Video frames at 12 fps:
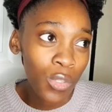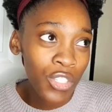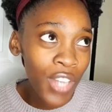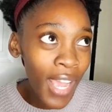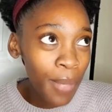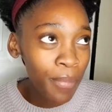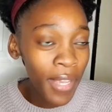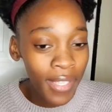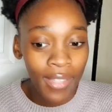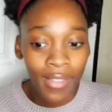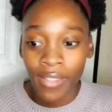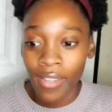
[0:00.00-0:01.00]
tried
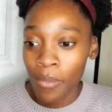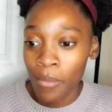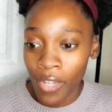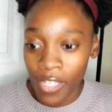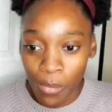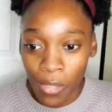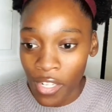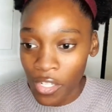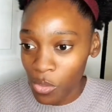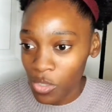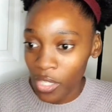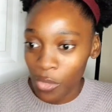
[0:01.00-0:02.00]
begging the interest
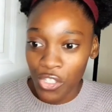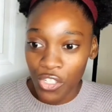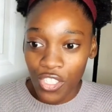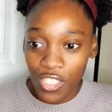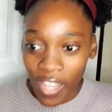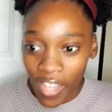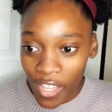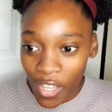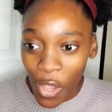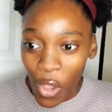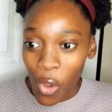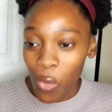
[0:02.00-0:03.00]
managers, can you just stay?
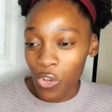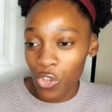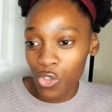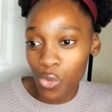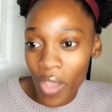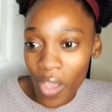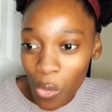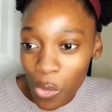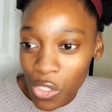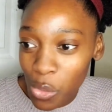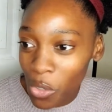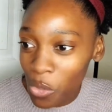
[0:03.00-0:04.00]
We swear
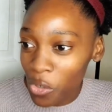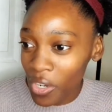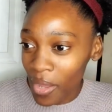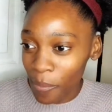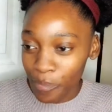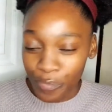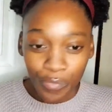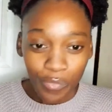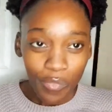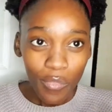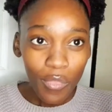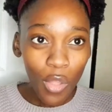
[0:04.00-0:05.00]
we're gonna
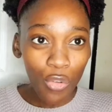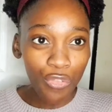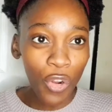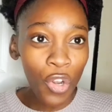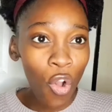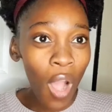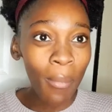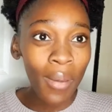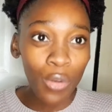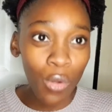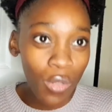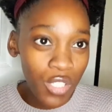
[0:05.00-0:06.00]
follow
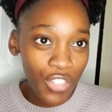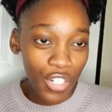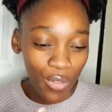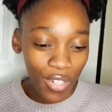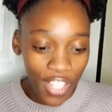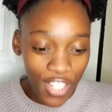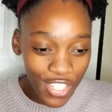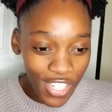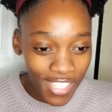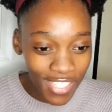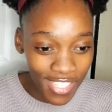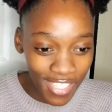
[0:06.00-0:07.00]
AMA rules and
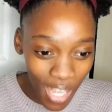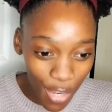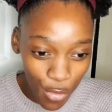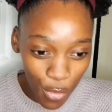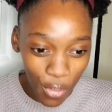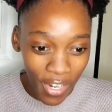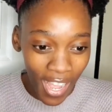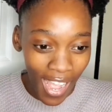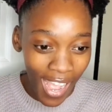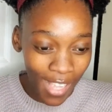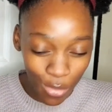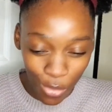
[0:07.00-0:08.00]
regulations and stuff, we're gonna
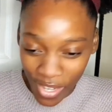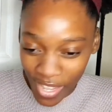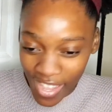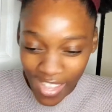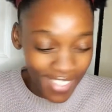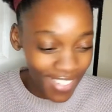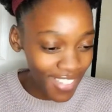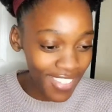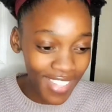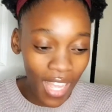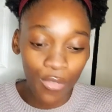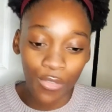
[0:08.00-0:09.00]
isolate and
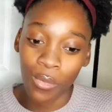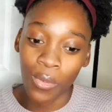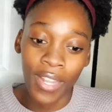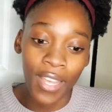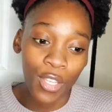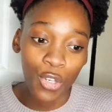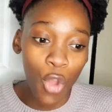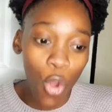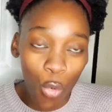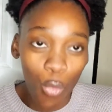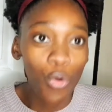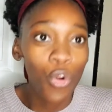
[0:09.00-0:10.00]
stuff. They were like,
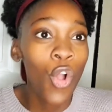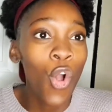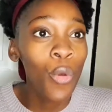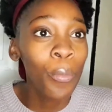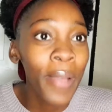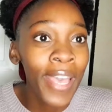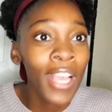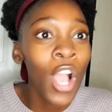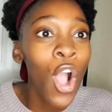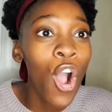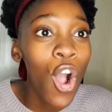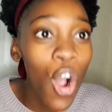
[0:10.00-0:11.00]
no, go back
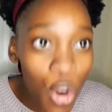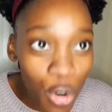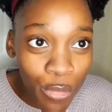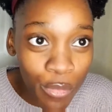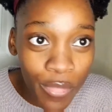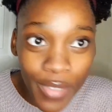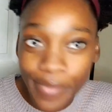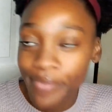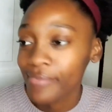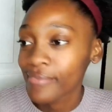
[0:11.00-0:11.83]
home.